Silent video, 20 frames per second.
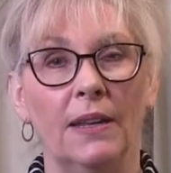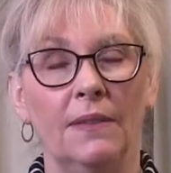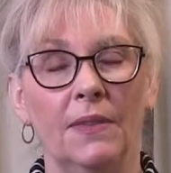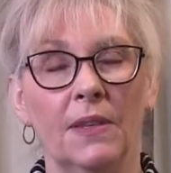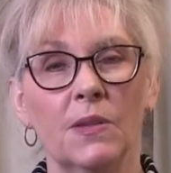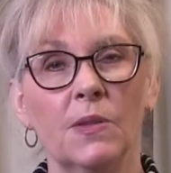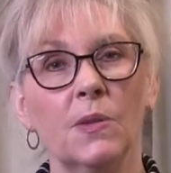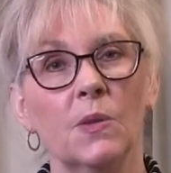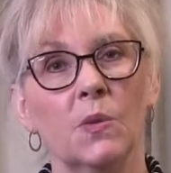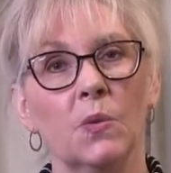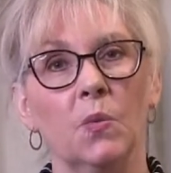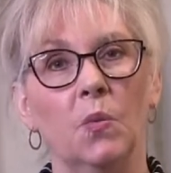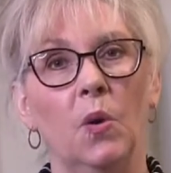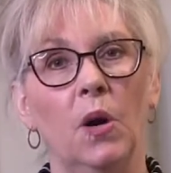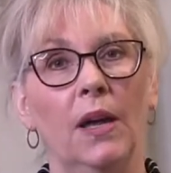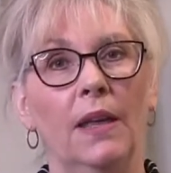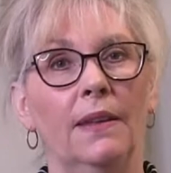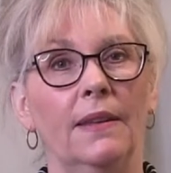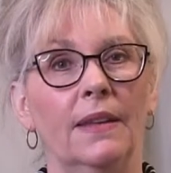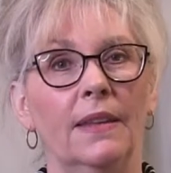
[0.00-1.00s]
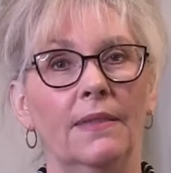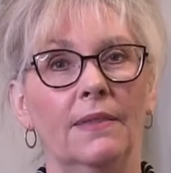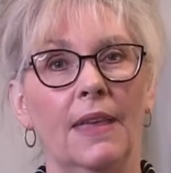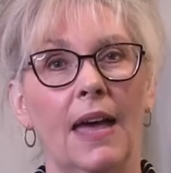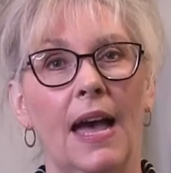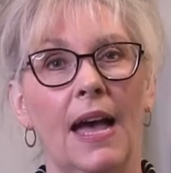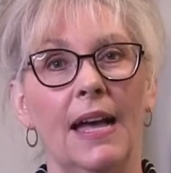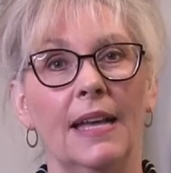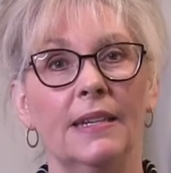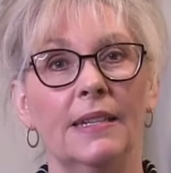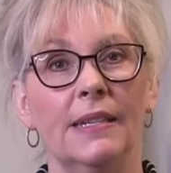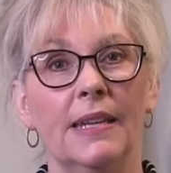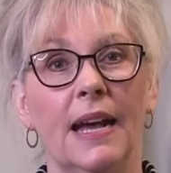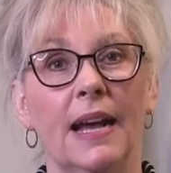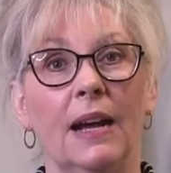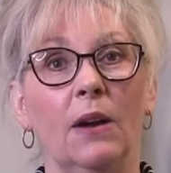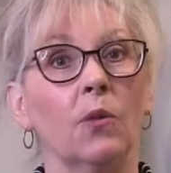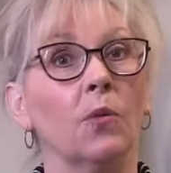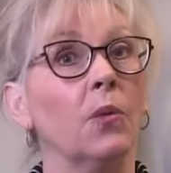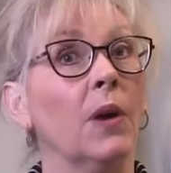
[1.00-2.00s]
and this is one
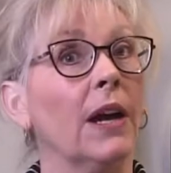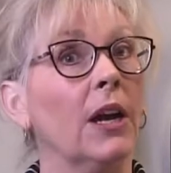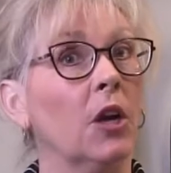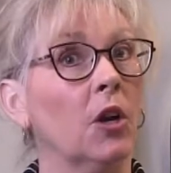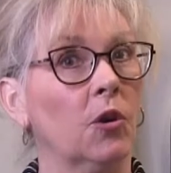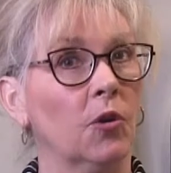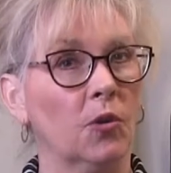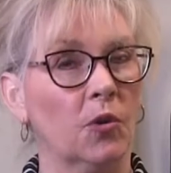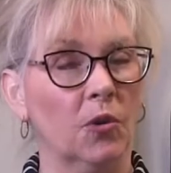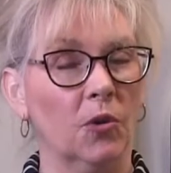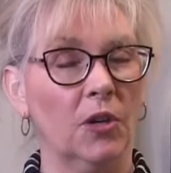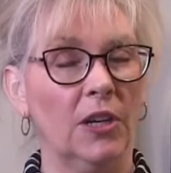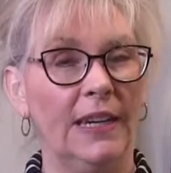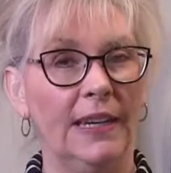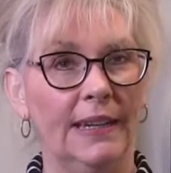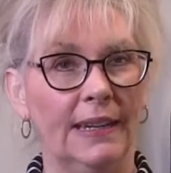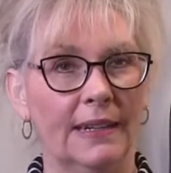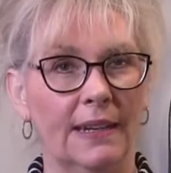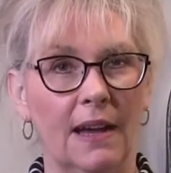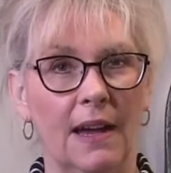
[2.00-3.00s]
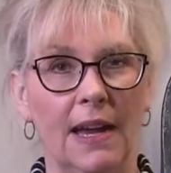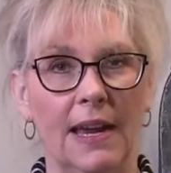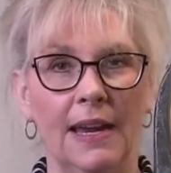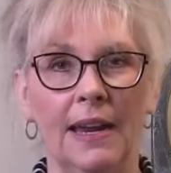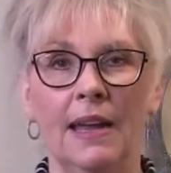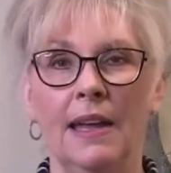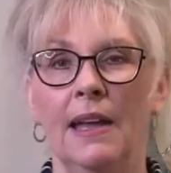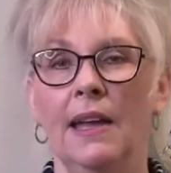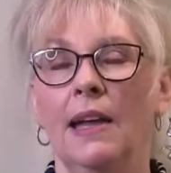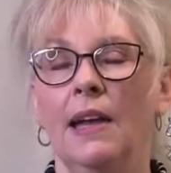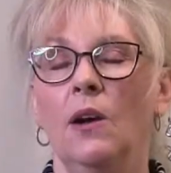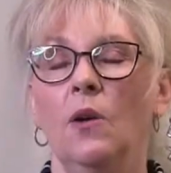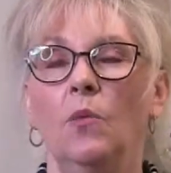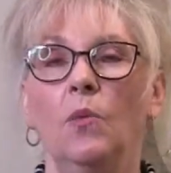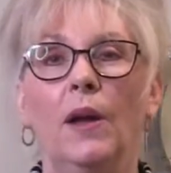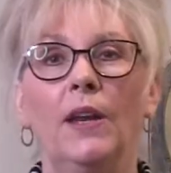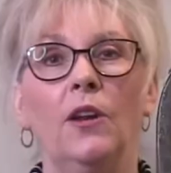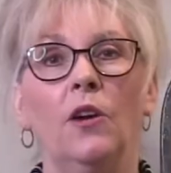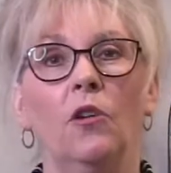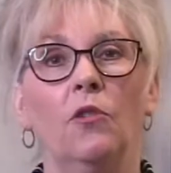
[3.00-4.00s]
that Rick Green and I
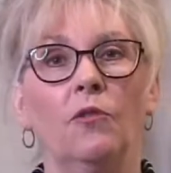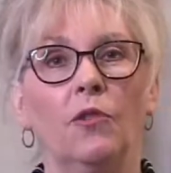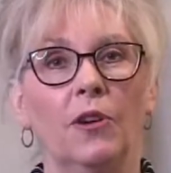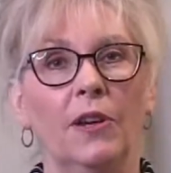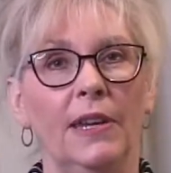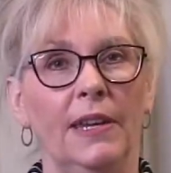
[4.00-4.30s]
went over.